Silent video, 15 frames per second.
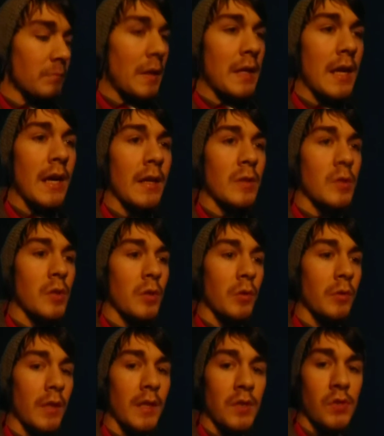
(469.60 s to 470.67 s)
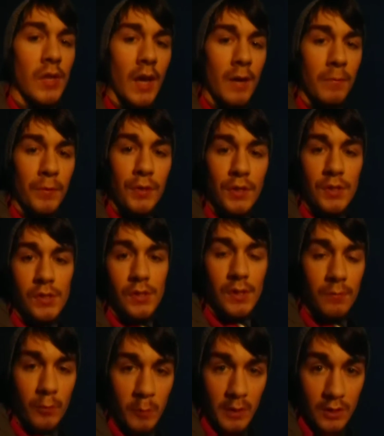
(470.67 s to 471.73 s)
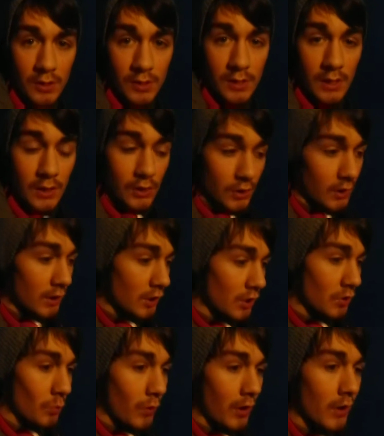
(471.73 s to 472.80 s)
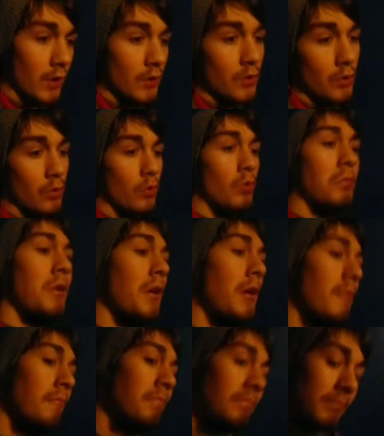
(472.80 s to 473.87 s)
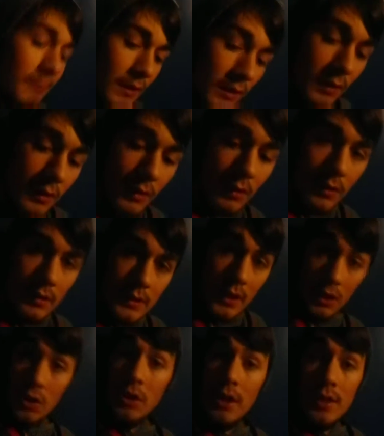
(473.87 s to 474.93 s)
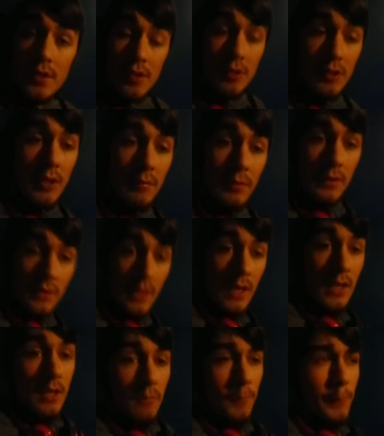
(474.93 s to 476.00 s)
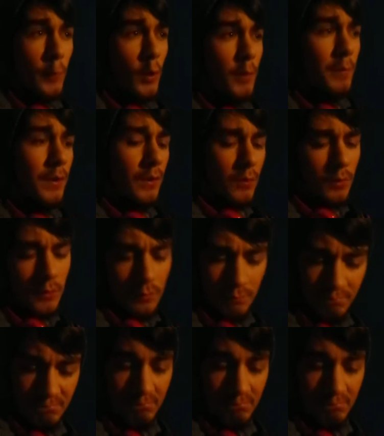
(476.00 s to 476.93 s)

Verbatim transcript: yeah, so that's that for this information station. I just wanted to um, tell you guys stuff like that, inform you, and